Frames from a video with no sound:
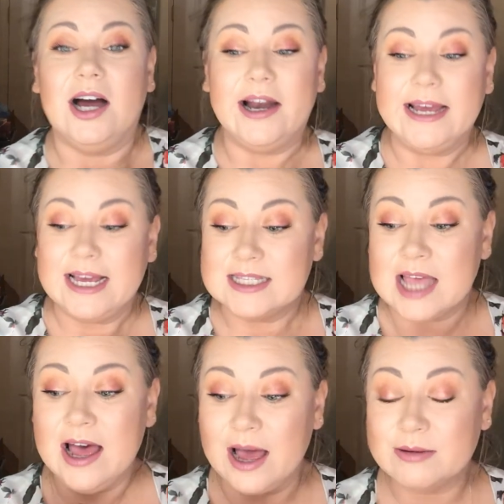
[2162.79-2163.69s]
All right, guys,
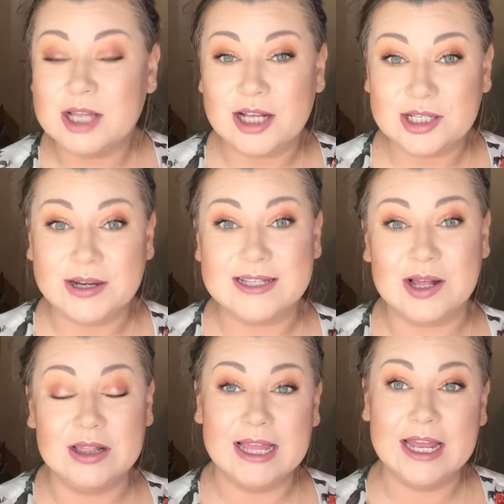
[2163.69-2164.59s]
I will talk to you guys
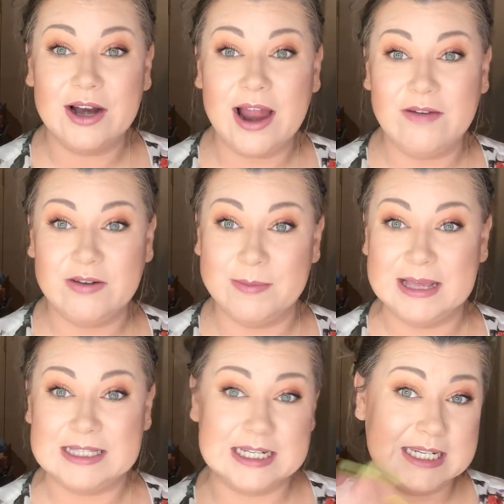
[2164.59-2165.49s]
all later. Have an
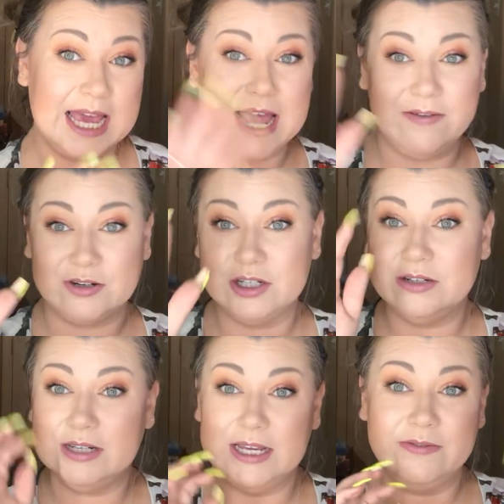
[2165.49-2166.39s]
amazing day,
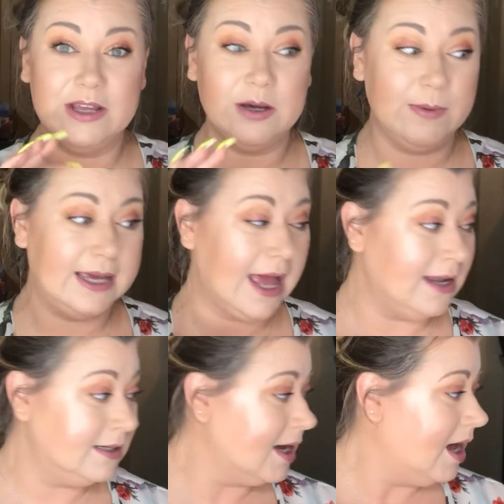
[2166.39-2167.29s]
afternoon, evening,
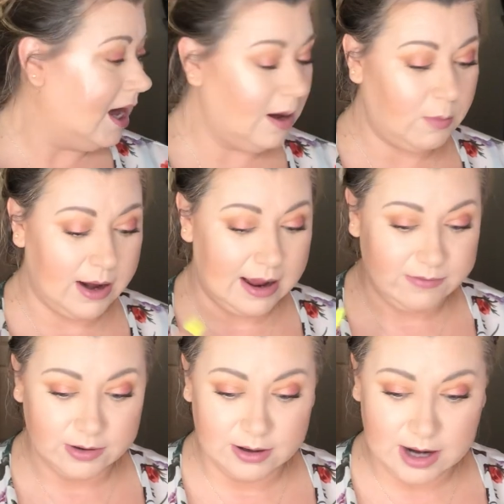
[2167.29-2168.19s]
weekend,
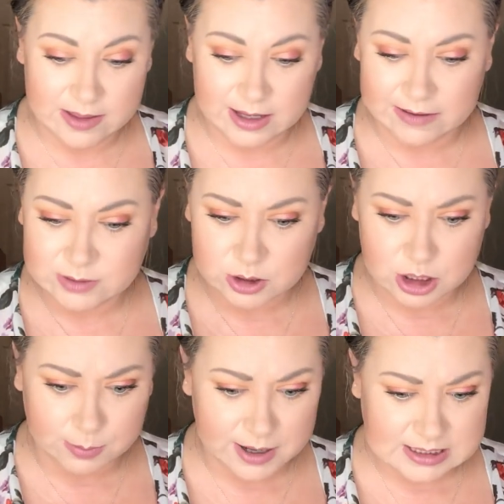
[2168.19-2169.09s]
whatever. I think I've told you
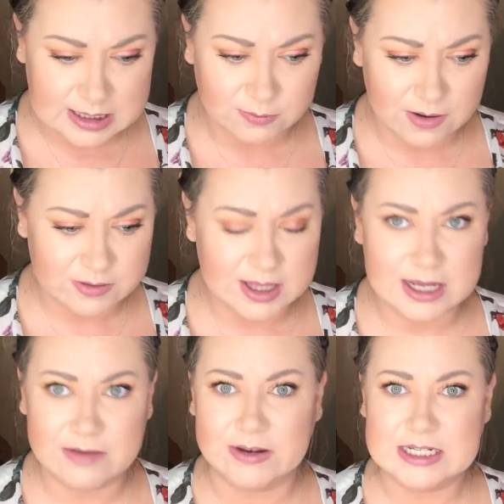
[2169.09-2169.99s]
the prices for
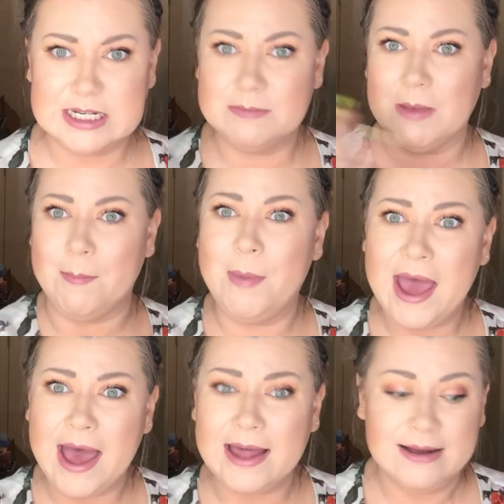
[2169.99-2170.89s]
everything. If I didn't, my
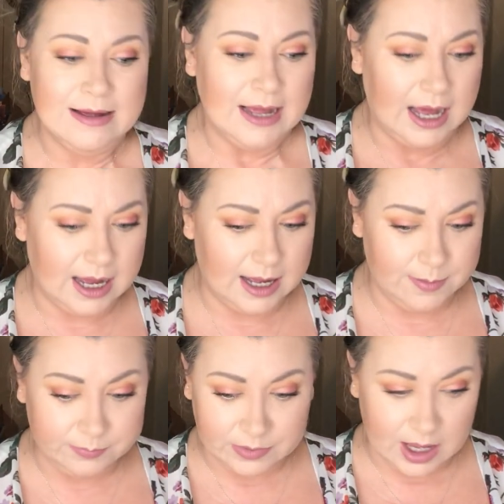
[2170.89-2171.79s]
bad.
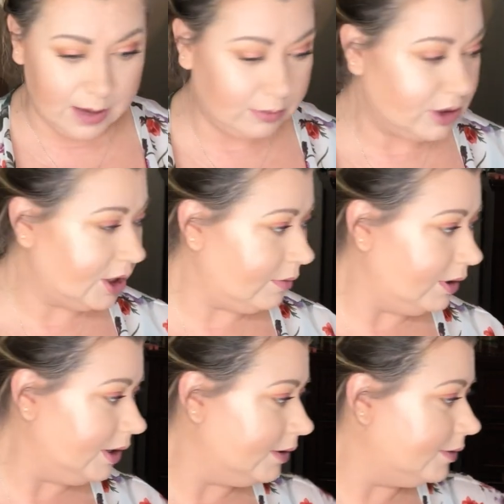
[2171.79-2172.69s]
I will show
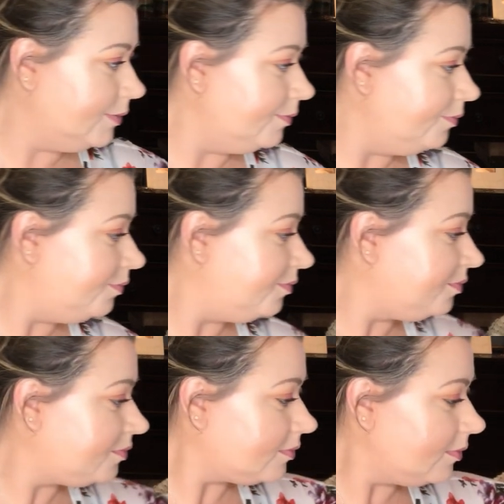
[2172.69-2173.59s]
you
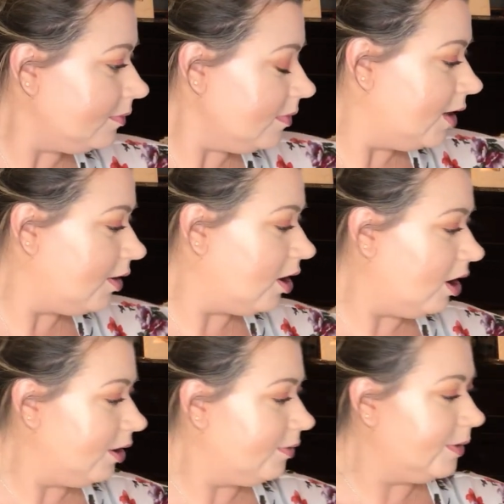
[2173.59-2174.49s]
the
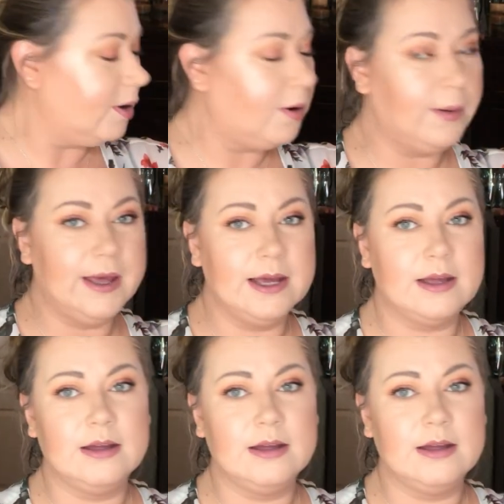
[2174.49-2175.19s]
card real quick